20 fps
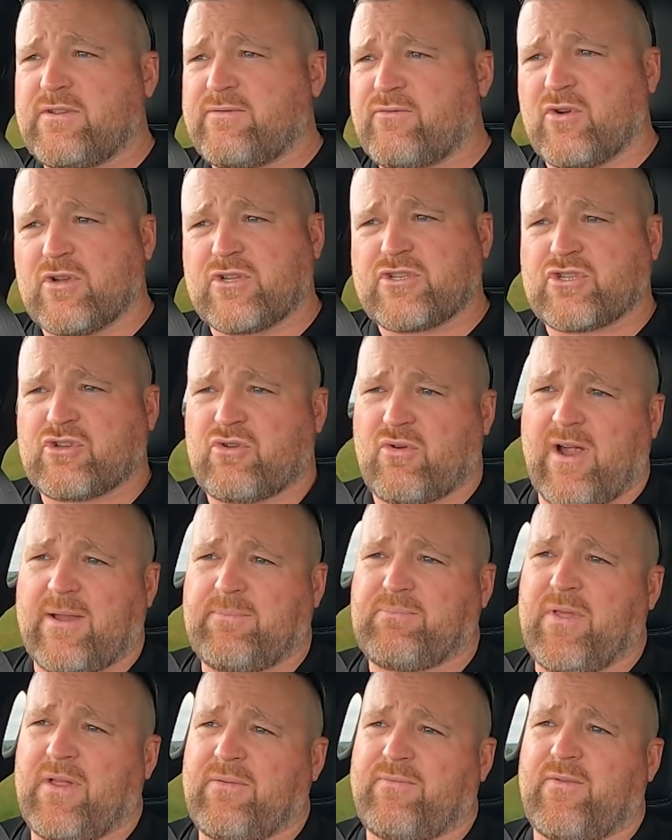You've got to
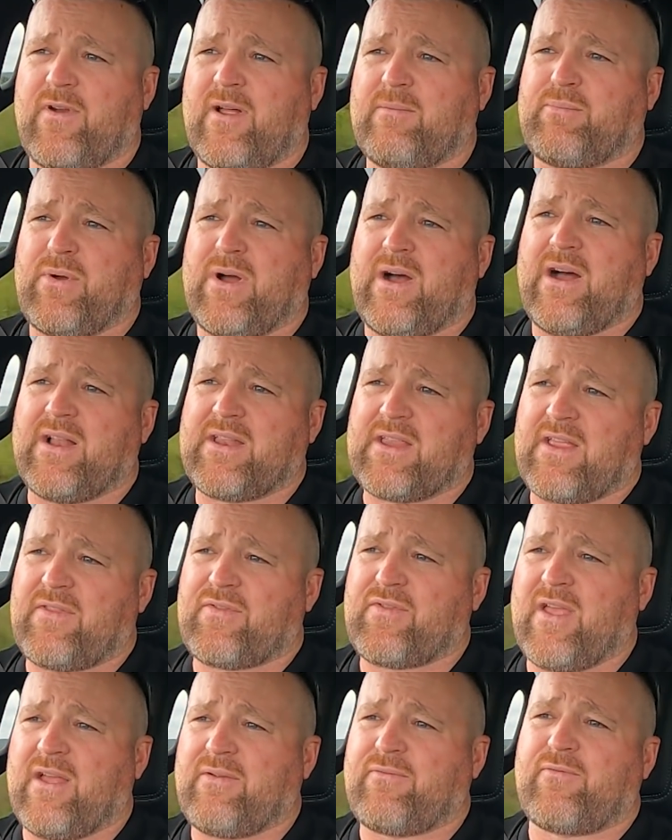scrape that front bar to
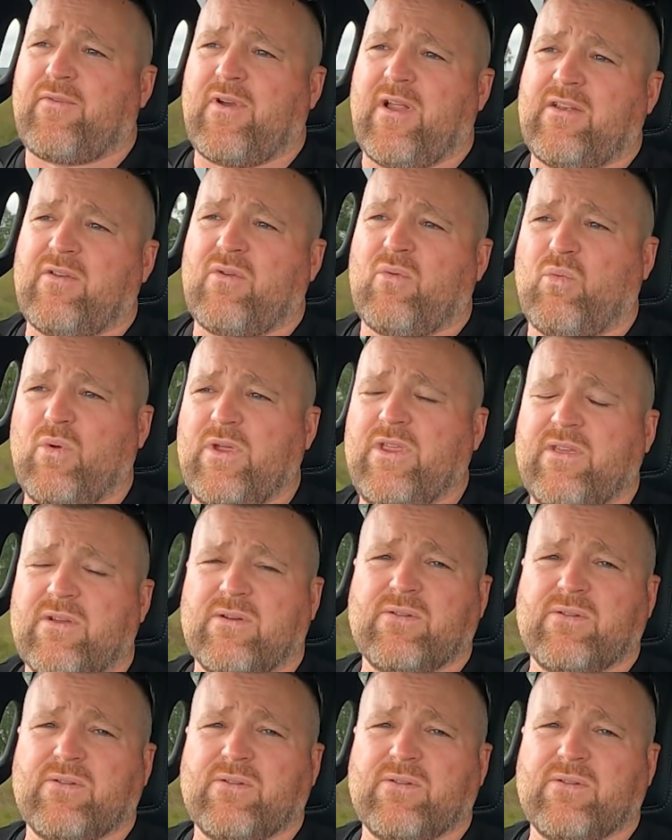get that front